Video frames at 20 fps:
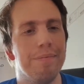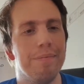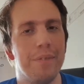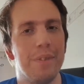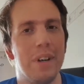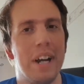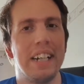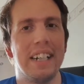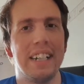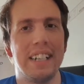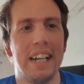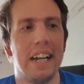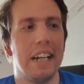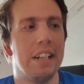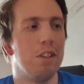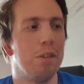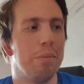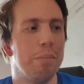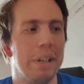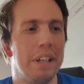right
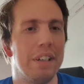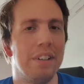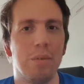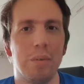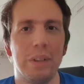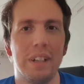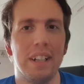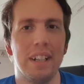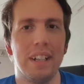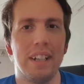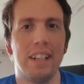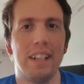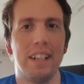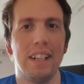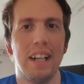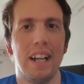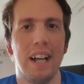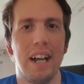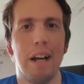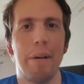guy to mess with.
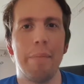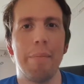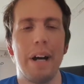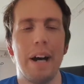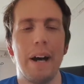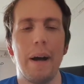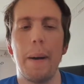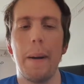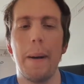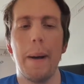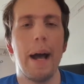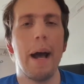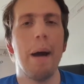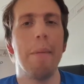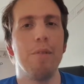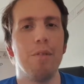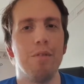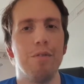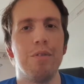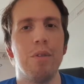
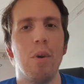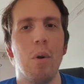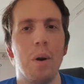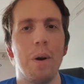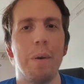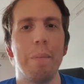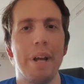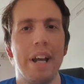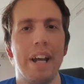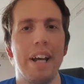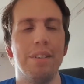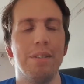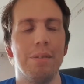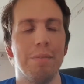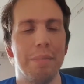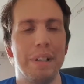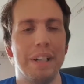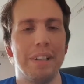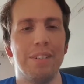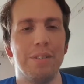I'm the wrong man to
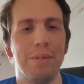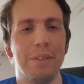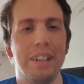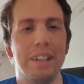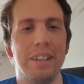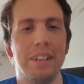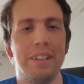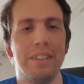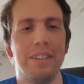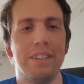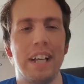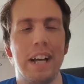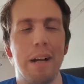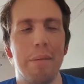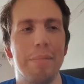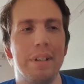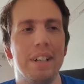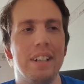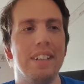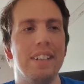mess with because
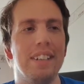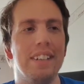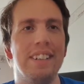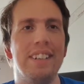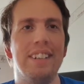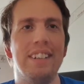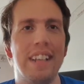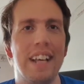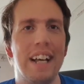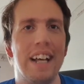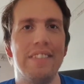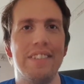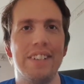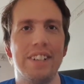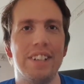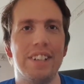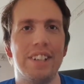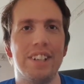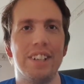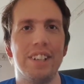I'm pretty
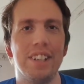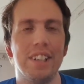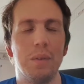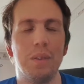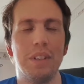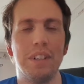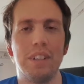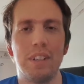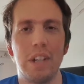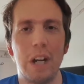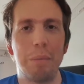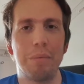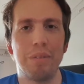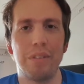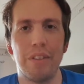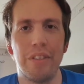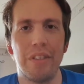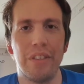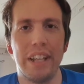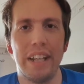savage when it comes
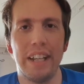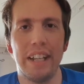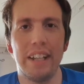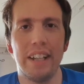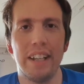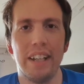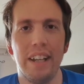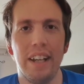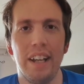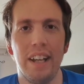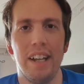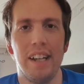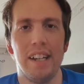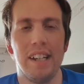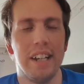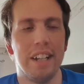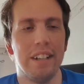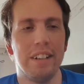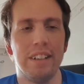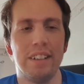to thing,
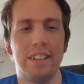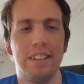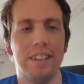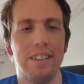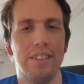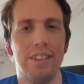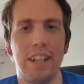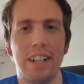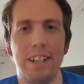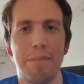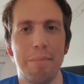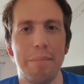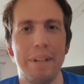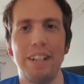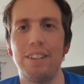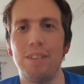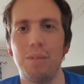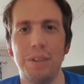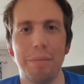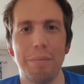and do not
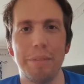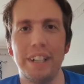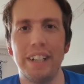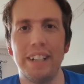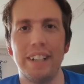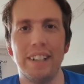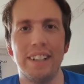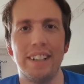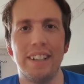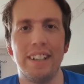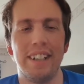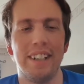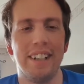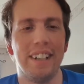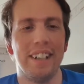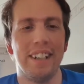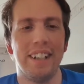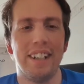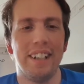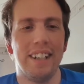mess with me.
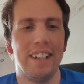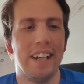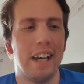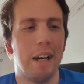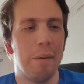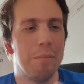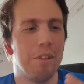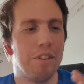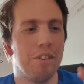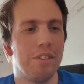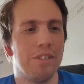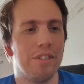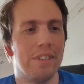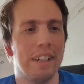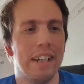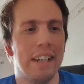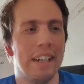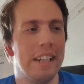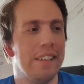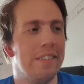
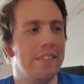And